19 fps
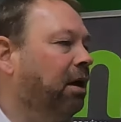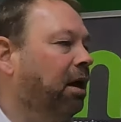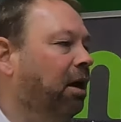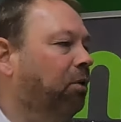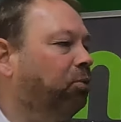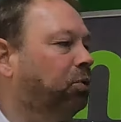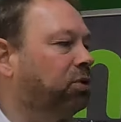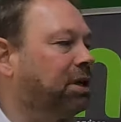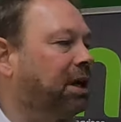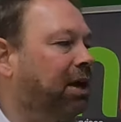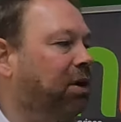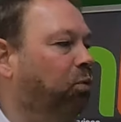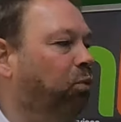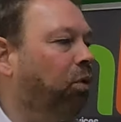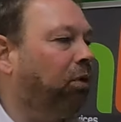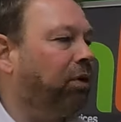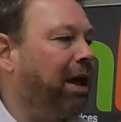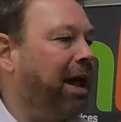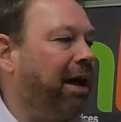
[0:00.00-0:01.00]
and will take
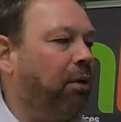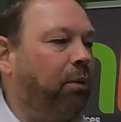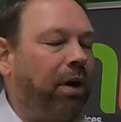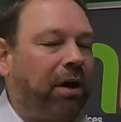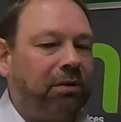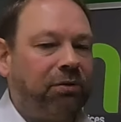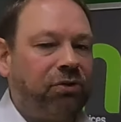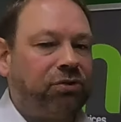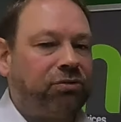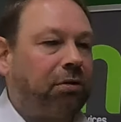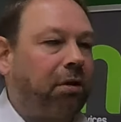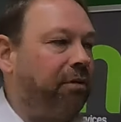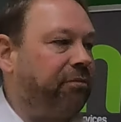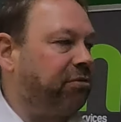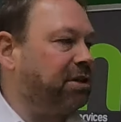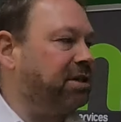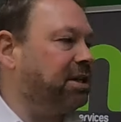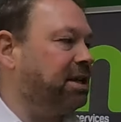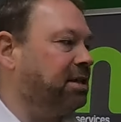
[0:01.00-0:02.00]
1 hour
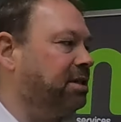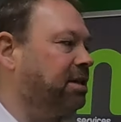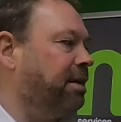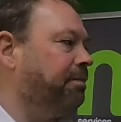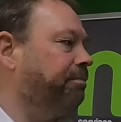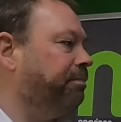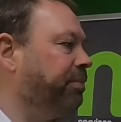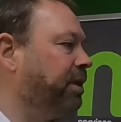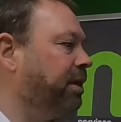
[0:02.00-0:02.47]
driver assisting.